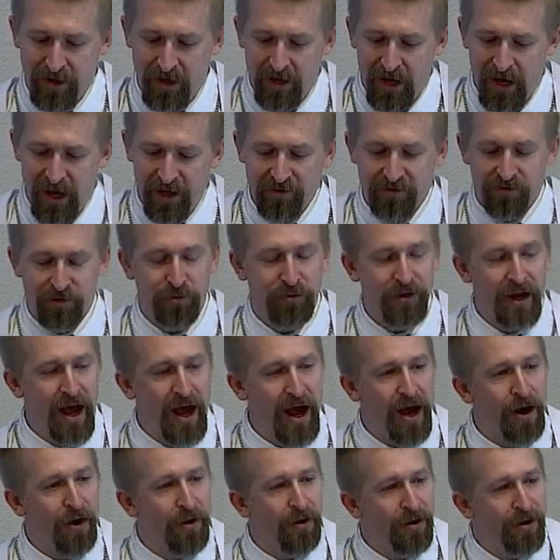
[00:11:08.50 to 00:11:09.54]
And so
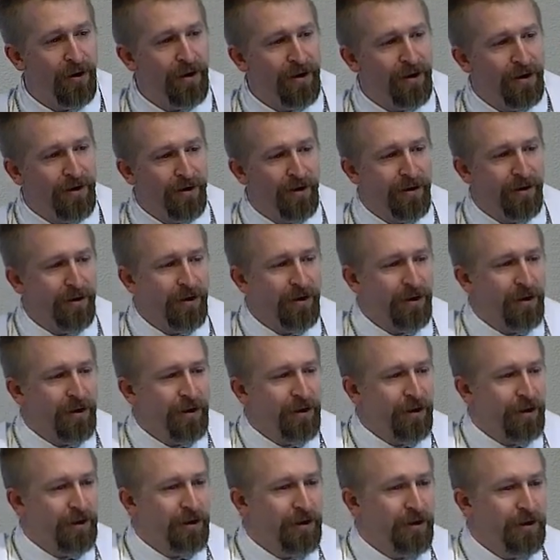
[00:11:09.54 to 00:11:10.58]
now,
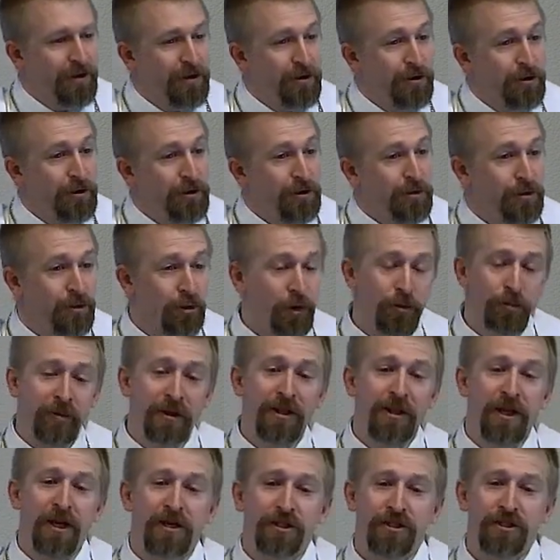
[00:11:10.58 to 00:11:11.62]
your
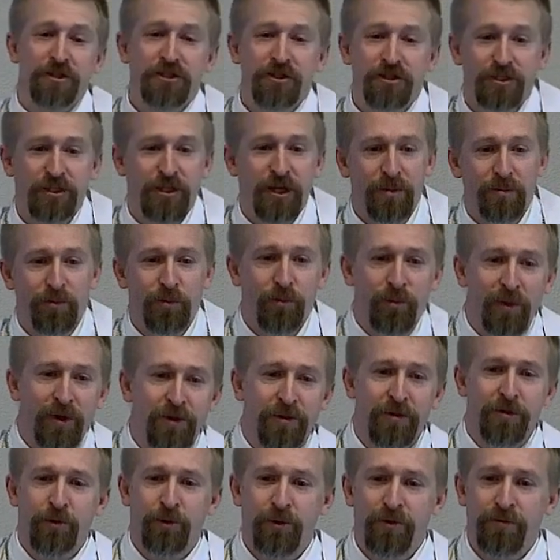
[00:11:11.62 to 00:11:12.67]
relationship
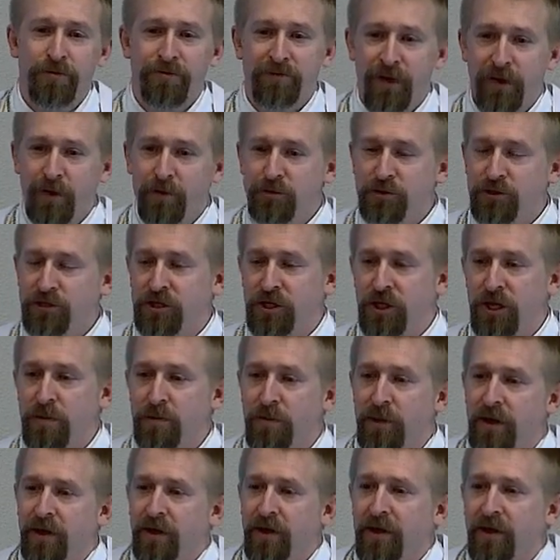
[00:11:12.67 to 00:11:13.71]
with your fellow sheep
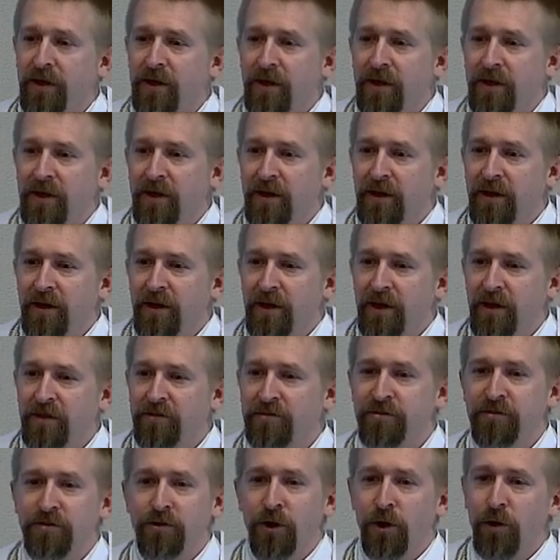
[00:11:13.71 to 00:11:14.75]
is
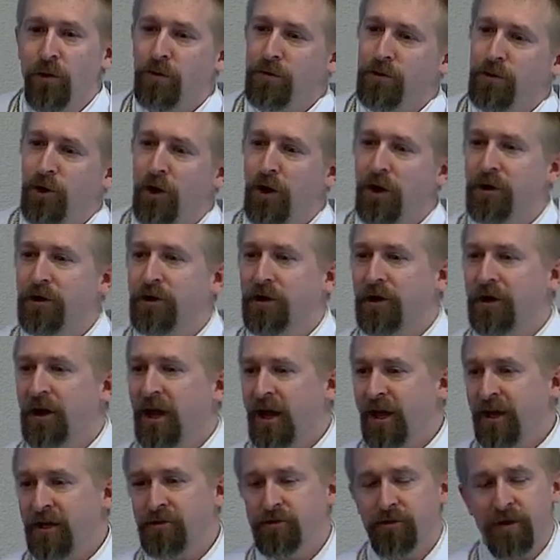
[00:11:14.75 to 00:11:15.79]
no longer
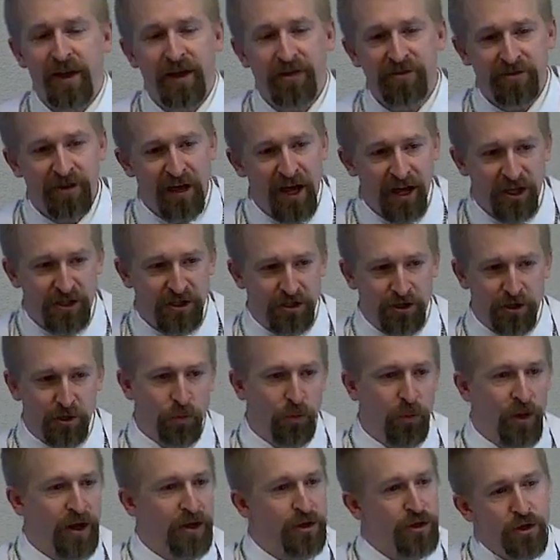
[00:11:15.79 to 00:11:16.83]
a transactional
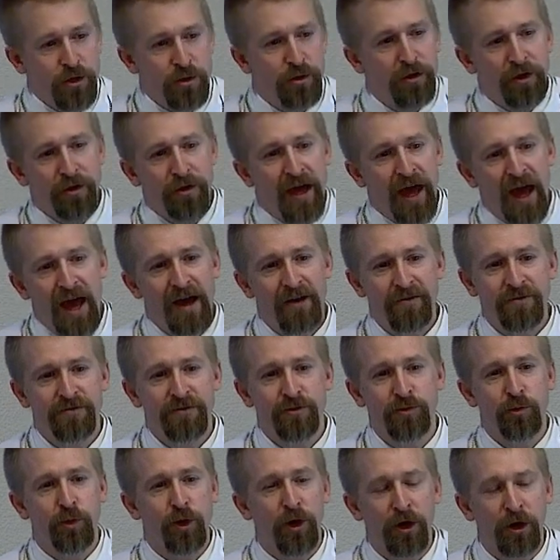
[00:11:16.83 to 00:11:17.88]
one. You don't have
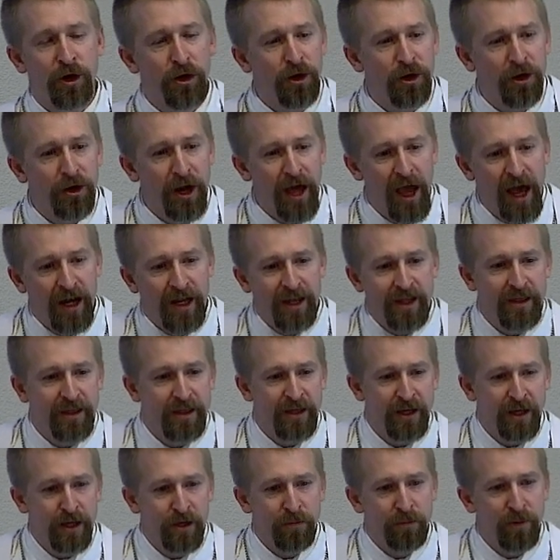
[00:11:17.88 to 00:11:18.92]
to earn
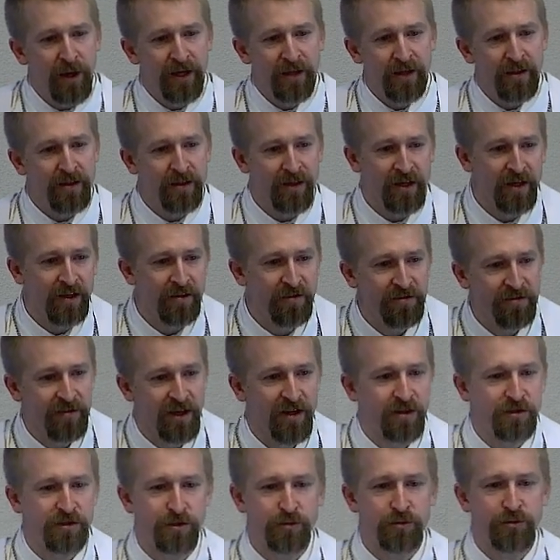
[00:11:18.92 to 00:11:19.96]
anything by the things
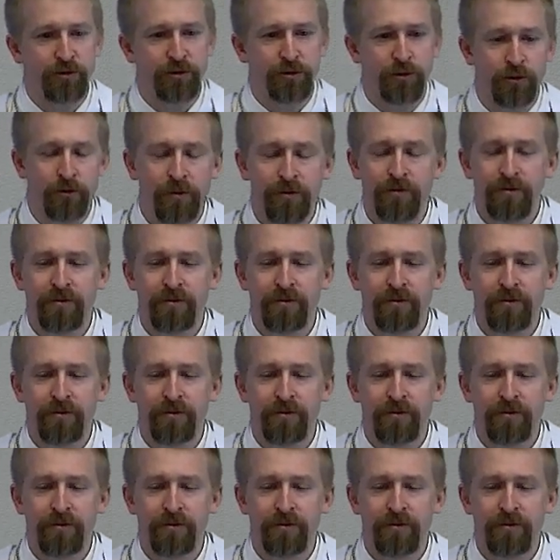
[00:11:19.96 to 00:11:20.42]
that you do.